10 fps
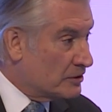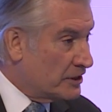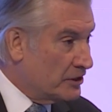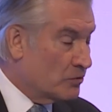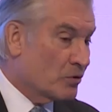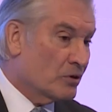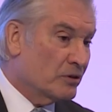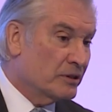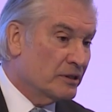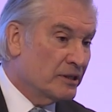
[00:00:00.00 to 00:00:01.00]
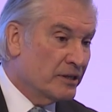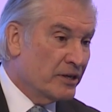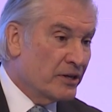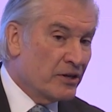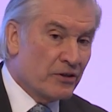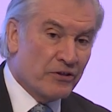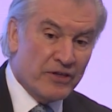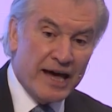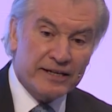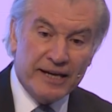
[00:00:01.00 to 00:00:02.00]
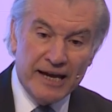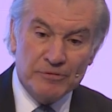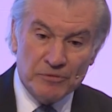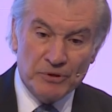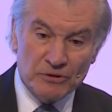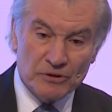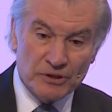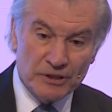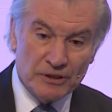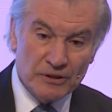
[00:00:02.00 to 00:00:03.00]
in the world. That capability